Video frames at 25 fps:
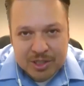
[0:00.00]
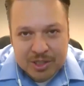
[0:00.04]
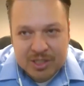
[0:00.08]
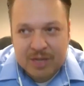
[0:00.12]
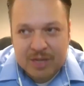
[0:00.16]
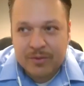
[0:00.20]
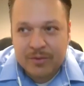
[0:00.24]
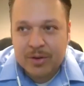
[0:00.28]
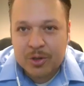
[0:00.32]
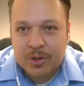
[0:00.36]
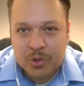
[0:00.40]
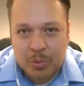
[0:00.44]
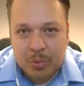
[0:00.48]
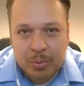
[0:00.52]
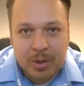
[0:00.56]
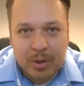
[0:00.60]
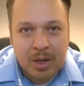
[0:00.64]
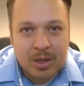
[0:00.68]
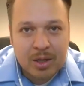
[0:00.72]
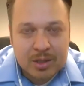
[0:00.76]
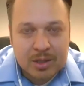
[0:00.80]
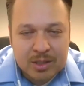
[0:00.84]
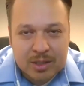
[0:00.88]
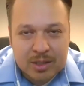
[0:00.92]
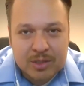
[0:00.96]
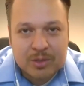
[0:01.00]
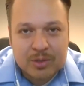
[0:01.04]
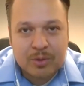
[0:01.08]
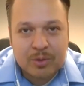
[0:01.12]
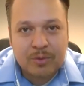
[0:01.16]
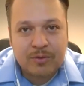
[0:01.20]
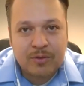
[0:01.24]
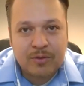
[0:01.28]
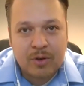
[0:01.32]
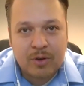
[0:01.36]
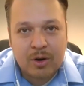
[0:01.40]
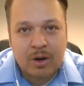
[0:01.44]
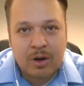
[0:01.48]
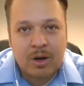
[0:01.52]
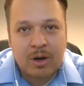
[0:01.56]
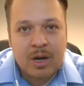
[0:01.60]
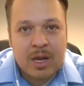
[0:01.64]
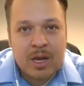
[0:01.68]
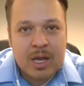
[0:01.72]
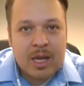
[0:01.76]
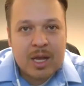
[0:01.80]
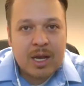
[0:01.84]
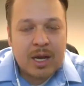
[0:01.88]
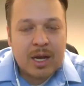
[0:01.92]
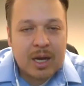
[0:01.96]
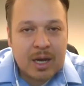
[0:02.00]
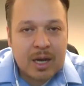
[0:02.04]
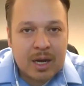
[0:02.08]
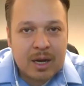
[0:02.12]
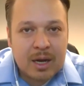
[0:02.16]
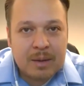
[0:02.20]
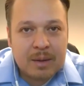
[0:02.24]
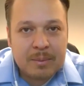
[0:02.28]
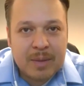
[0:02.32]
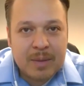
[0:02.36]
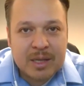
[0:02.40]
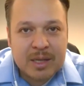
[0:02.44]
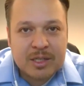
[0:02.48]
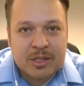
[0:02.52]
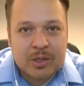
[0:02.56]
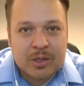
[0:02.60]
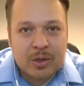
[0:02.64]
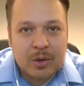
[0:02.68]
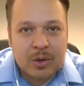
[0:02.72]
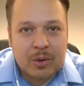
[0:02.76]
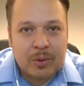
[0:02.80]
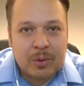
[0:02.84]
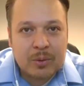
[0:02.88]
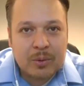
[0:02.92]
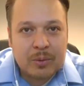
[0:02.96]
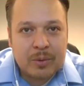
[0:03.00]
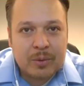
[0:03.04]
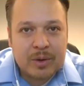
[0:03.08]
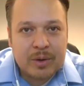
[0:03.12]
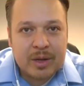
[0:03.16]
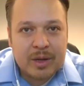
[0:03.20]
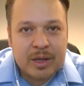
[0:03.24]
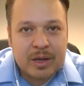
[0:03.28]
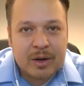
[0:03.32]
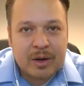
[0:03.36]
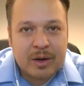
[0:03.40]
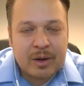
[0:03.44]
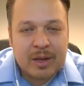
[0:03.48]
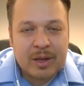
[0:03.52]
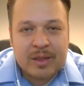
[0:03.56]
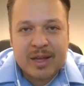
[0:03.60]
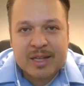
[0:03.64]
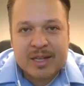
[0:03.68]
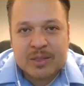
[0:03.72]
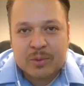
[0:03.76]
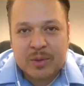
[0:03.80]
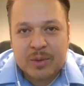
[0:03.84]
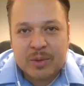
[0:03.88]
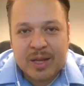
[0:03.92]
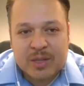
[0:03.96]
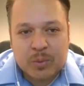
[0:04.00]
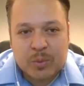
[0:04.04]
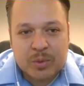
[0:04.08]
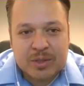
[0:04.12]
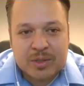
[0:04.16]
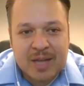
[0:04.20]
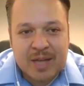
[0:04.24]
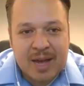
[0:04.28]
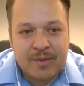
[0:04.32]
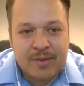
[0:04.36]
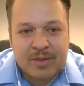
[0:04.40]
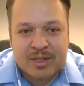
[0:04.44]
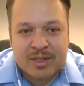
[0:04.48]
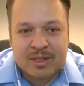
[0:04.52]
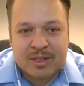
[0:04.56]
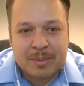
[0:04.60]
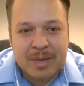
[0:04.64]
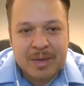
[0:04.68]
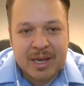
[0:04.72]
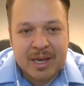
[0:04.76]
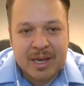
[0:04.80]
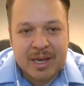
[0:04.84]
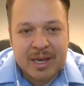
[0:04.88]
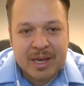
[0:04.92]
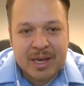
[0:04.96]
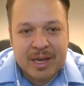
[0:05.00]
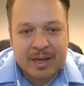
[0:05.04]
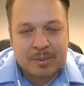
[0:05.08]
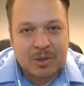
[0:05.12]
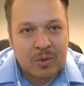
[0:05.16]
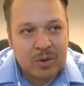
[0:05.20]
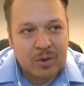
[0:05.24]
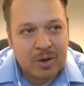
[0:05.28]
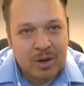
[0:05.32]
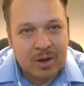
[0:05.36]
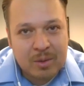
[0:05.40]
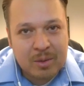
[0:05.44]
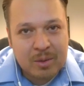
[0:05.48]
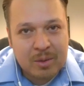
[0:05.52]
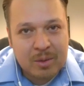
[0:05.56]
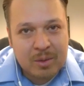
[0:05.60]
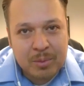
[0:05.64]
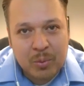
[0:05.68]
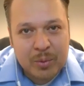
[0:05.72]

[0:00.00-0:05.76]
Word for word: seven hundred policies so far. Um, and so, you know, and that's that's what's having some hiccups going on.